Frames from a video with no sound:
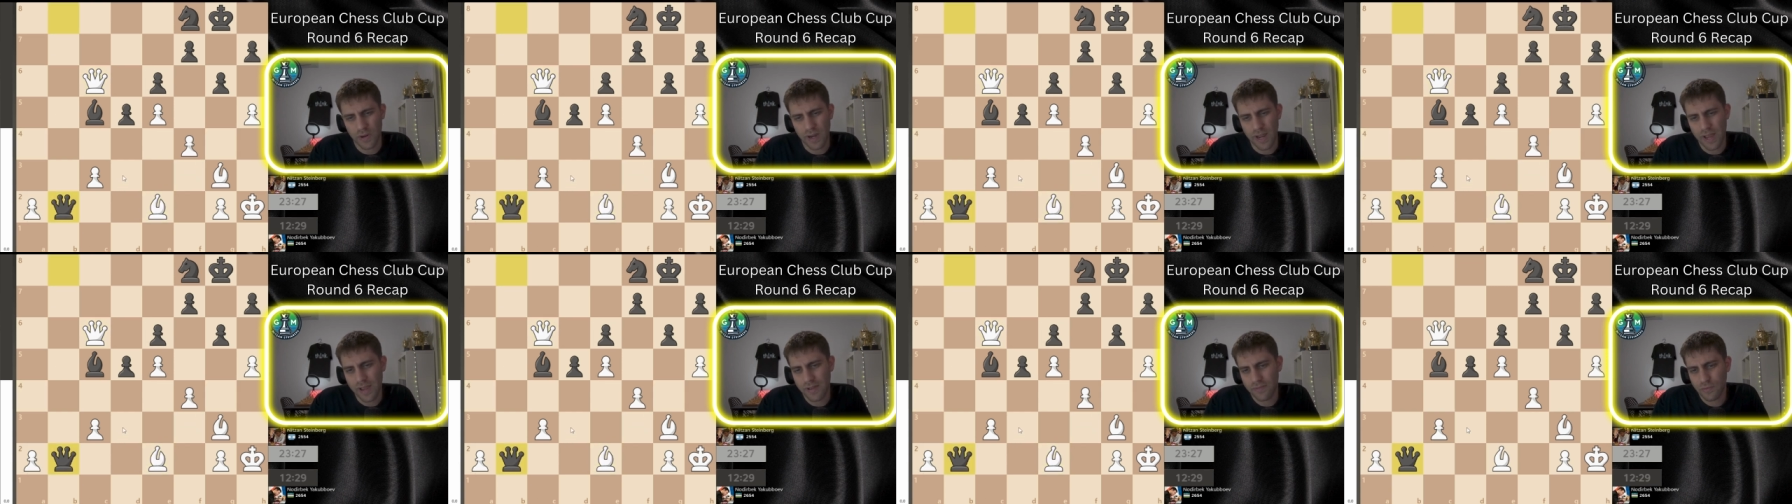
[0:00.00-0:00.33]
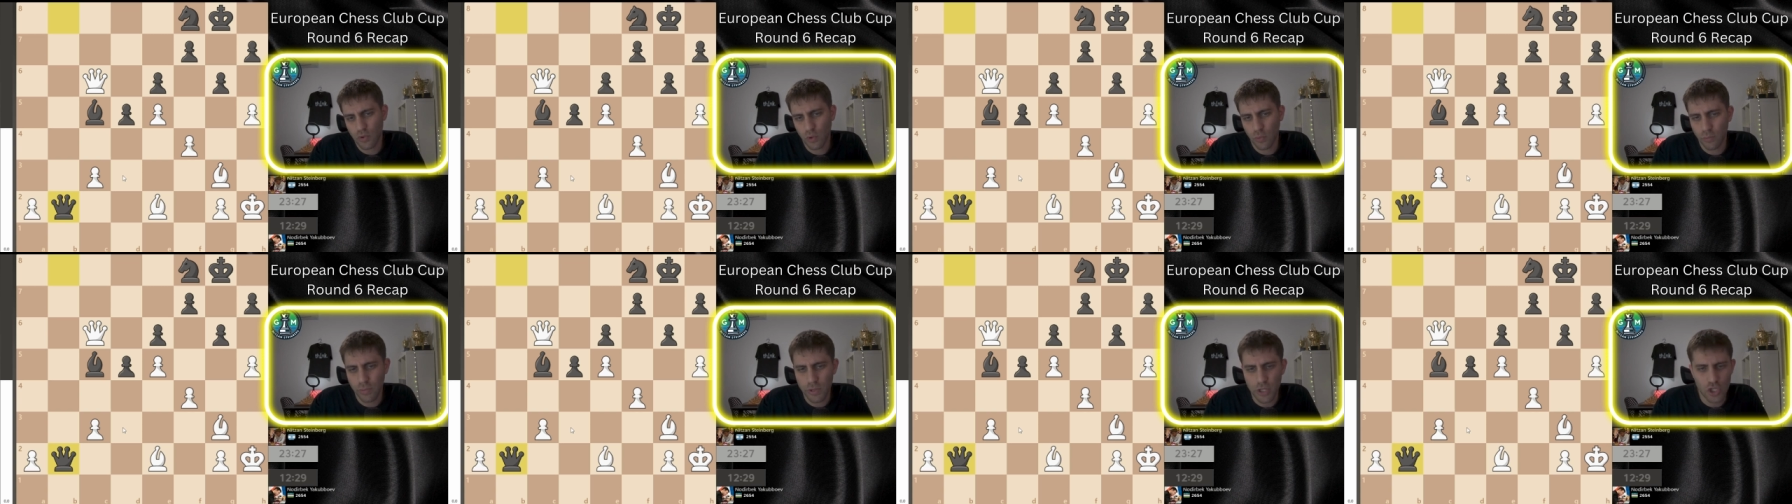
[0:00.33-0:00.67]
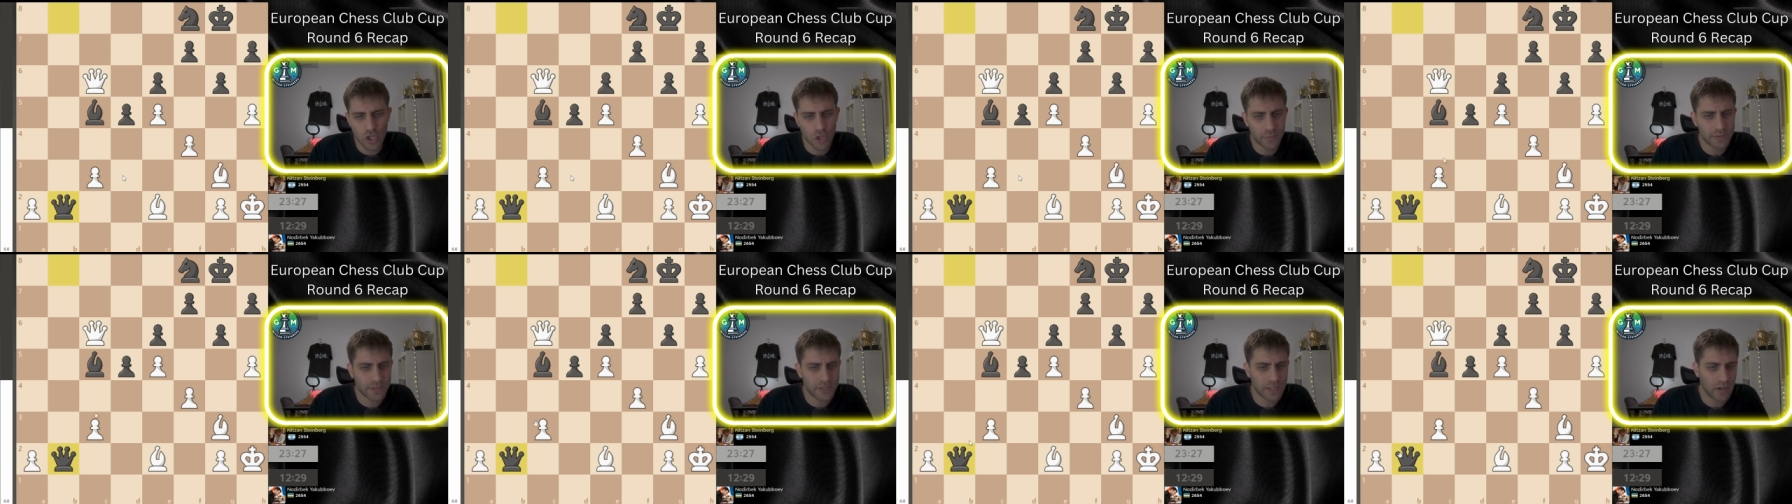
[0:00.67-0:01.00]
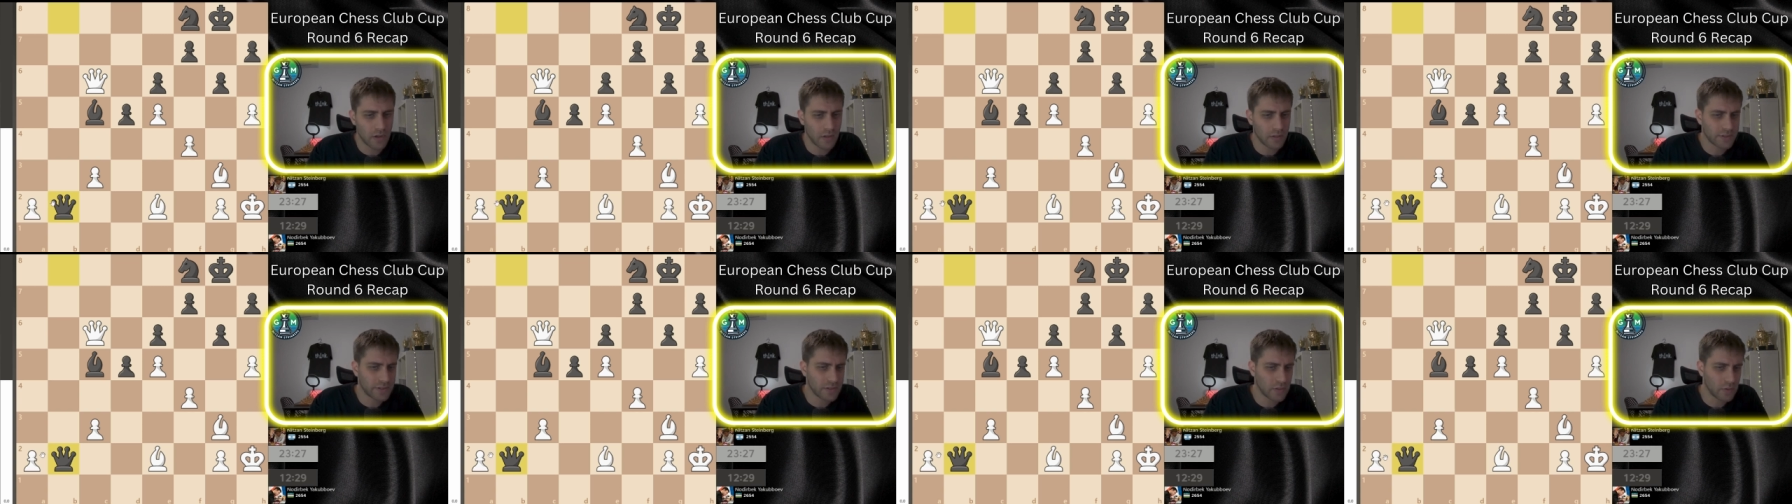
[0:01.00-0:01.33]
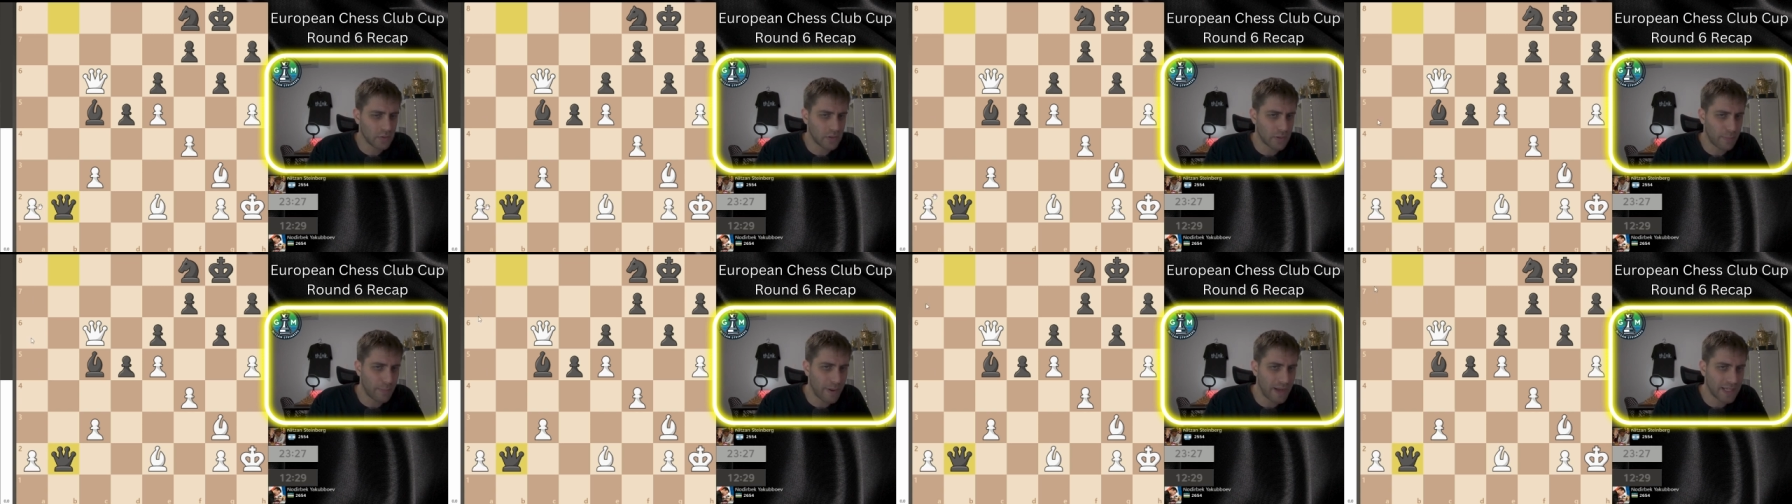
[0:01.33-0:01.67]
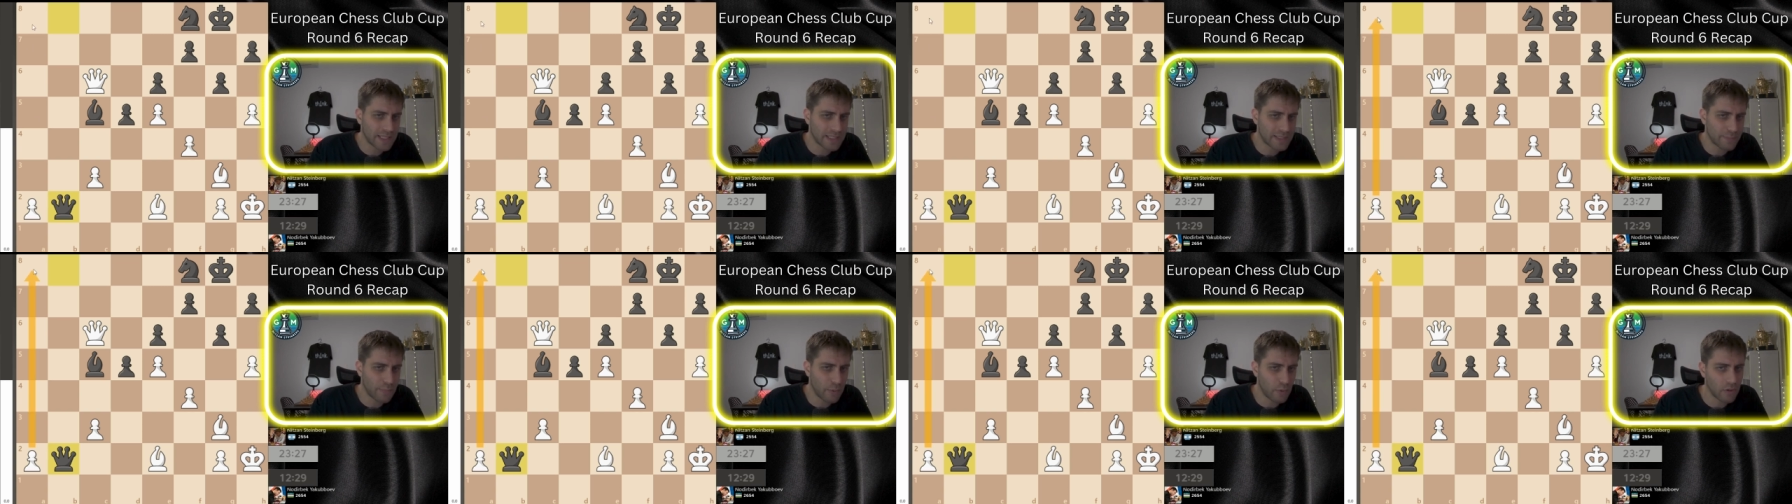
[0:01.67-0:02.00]
I have two bishops and also the
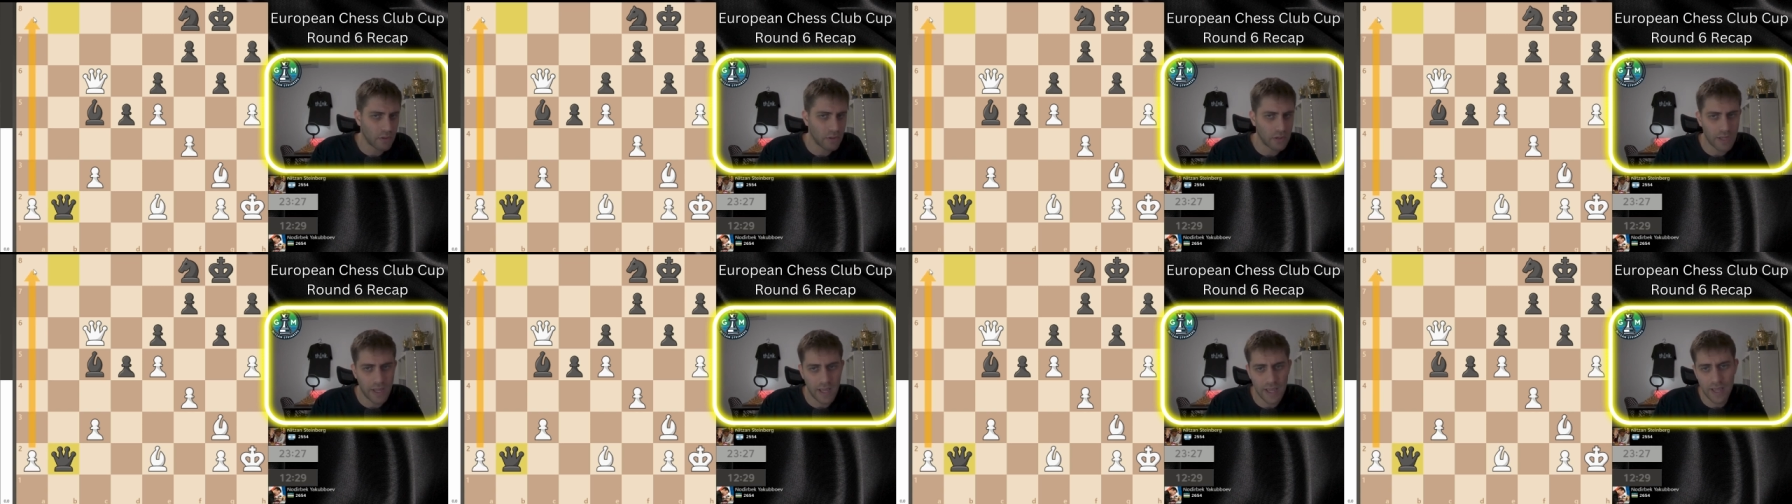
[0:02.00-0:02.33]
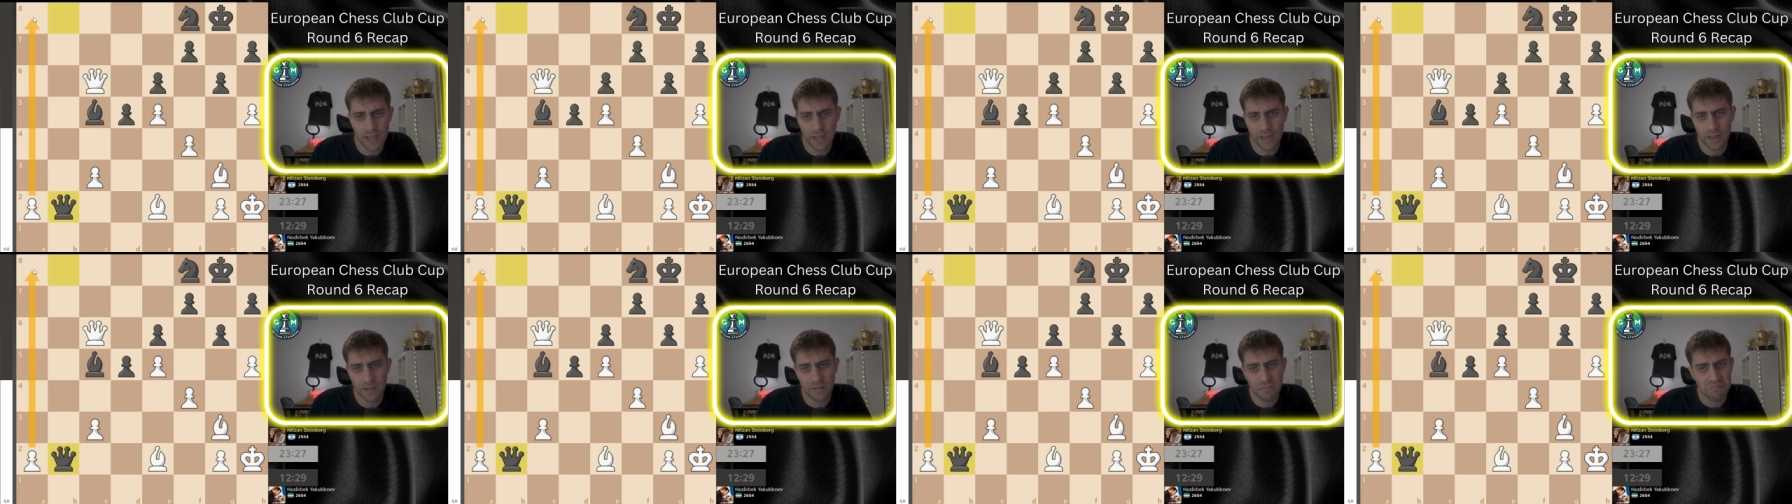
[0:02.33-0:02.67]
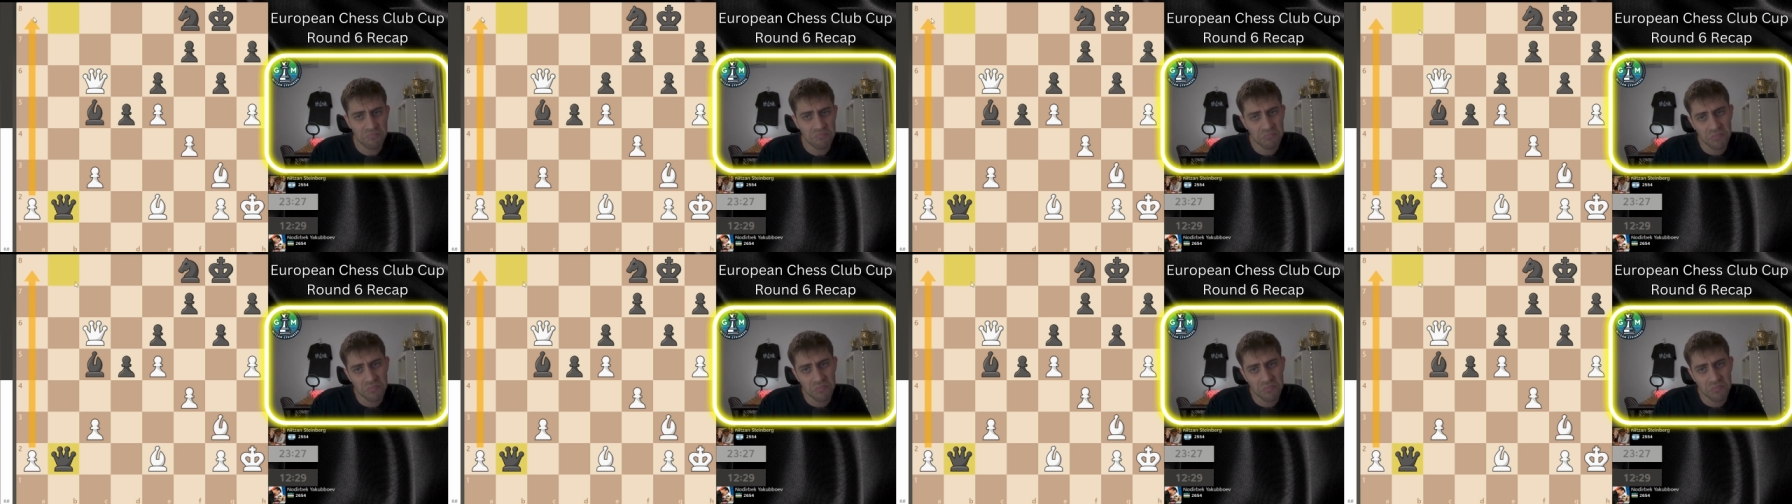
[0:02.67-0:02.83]
passed pawn a,